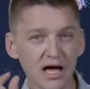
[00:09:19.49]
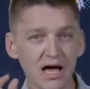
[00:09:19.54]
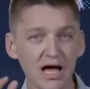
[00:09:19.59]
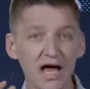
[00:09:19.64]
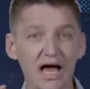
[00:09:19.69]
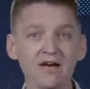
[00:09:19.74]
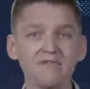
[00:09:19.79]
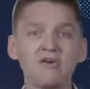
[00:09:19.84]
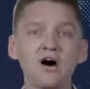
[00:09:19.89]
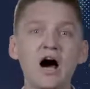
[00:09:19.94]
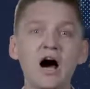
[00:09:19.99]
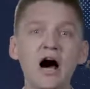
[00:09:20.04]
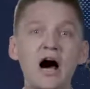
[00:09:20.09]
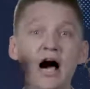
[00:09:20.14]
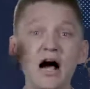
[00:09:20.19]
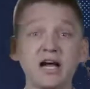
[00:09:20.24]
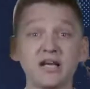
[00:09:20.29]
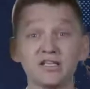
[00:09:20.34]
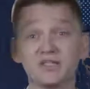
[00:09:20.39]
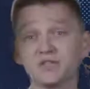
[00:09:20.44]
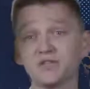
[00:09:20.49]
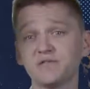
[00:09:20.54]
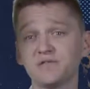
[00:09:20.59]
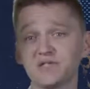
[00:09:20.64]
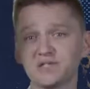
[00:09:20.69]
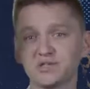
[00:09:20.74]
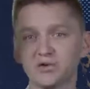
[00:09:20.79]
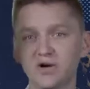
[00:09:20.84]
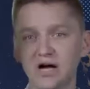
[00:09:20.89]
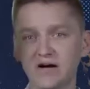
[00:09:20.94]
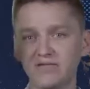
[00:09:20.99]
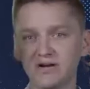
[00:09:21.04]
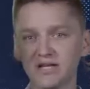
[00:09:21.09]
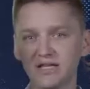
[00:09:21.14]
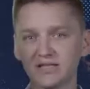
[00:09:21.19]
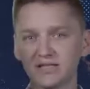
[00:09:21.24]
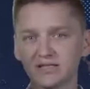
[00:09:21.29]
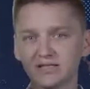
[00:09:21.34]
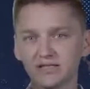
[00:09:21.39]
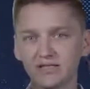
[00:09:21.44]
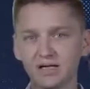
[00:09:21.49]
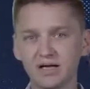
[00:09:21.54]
have high surface gravities,